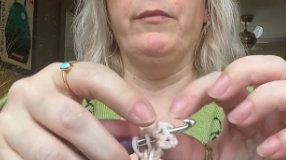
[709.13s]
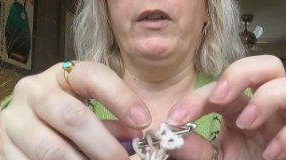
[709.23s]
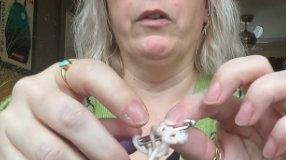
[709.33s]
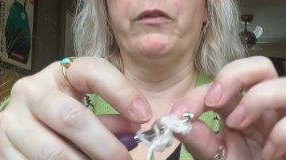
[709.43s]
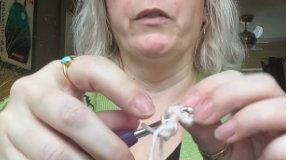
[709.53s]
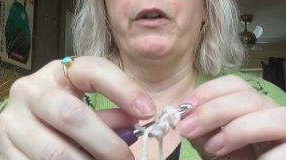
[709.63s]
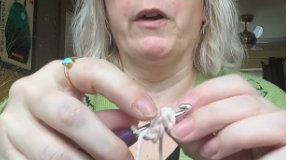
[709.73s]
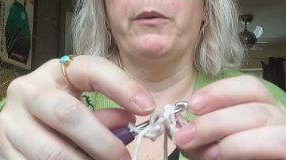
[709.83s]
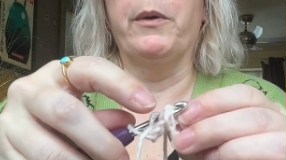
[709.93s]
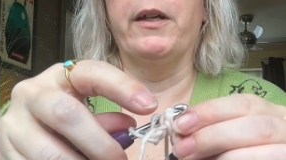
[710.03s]
Got to figure
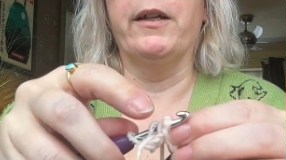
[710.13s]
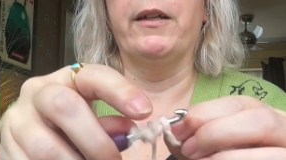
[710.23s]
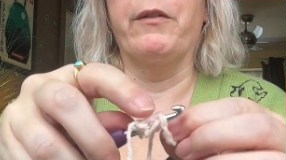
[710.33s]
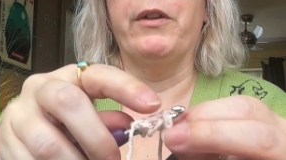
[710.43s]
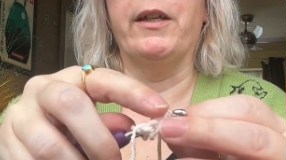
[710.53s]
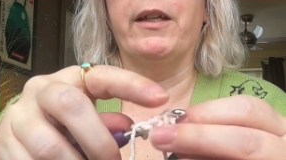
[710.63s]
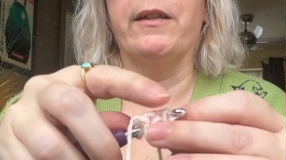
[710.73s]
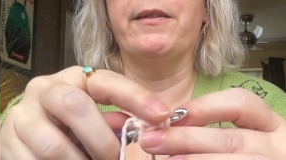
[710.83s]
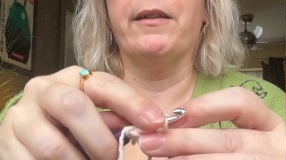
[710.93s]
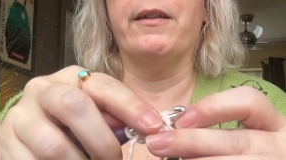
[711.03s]
out where everything
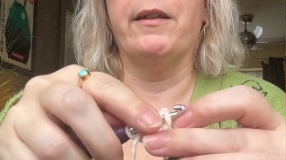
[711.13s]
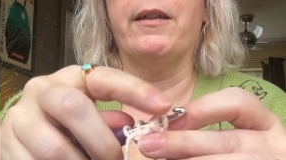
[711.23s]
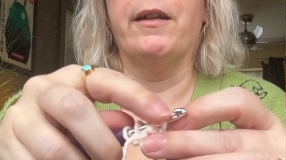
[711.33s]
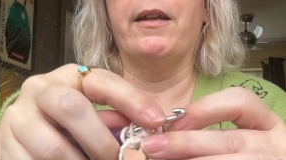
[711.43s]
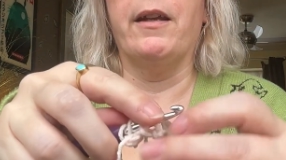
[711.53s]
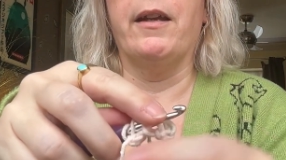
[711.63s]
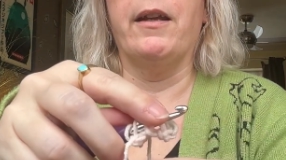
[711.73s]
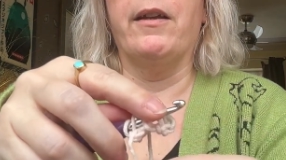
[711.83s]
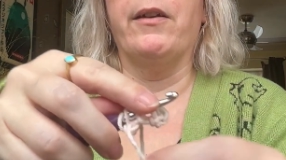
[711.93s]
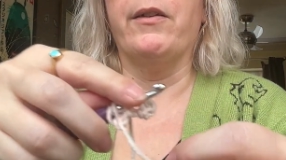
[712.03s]
is.
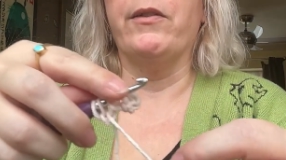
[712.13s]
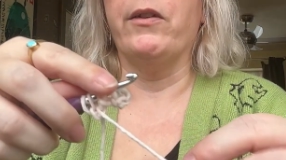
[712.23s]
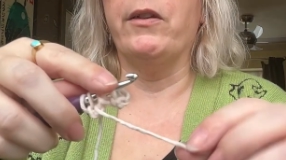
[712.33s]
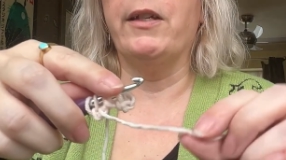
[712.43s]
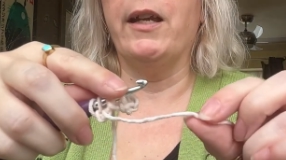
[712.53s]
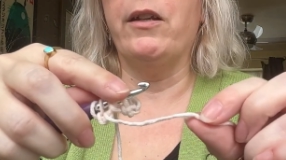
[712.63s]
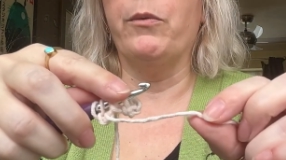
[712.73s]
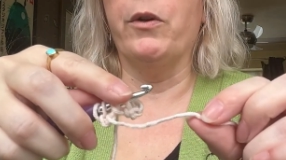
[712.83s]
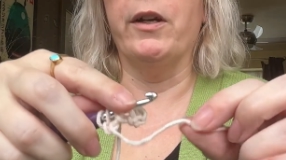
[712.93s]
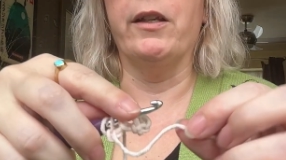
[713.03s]
So you take your
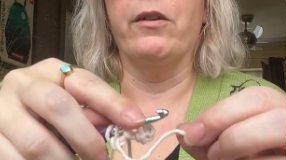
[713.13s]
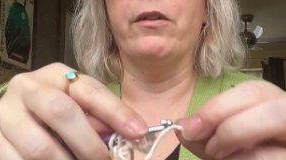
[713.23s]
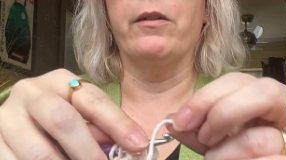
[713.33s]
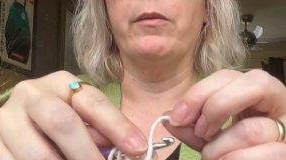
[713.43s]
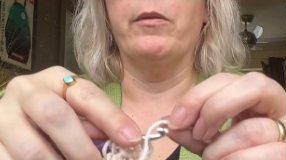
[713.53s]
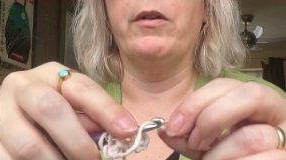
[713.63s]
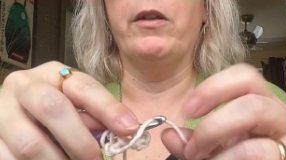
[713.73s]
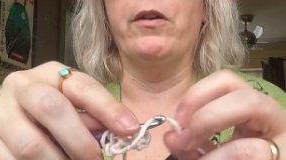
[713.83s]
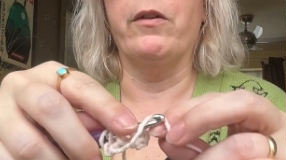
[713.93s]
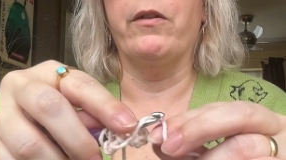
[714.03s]
working yarn,
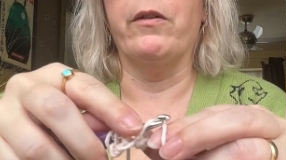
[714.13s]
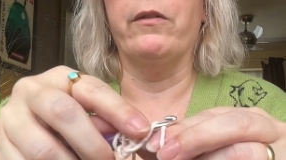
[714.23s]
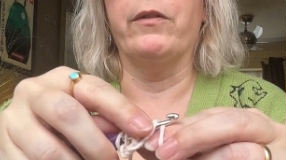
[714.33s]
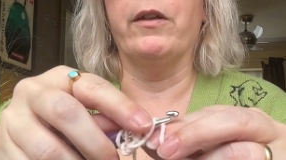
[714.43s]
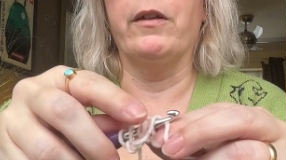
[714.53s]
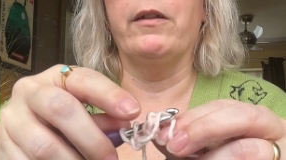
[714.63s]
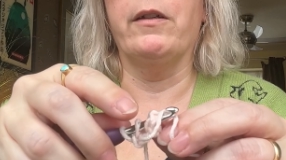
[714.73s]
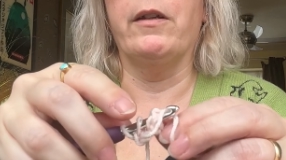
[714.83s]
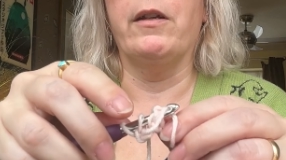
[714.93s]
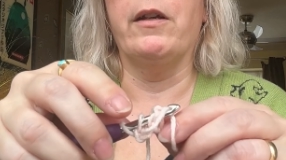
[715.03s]
yarn over,
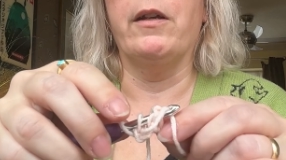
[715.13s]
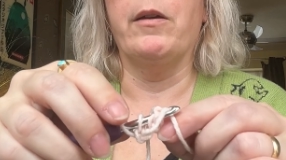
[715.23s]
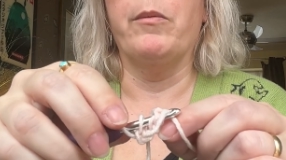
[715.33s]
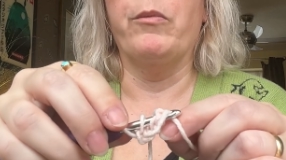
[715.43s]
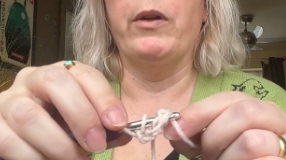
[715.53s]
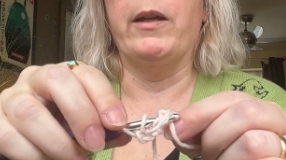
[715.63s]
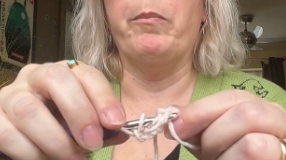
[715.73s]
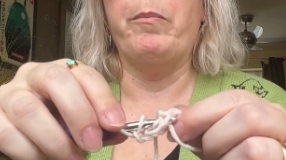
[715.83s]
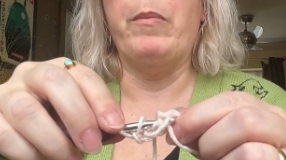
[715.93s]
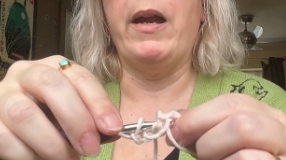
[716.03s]
bring it
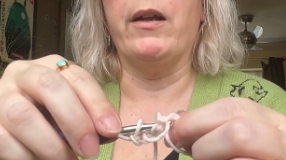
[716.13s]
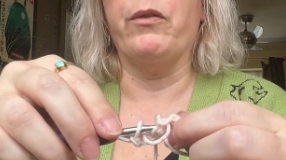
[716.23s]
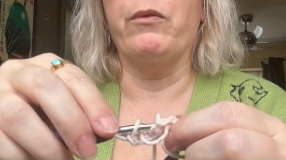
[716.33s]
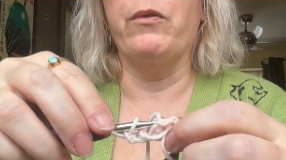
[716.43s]
back through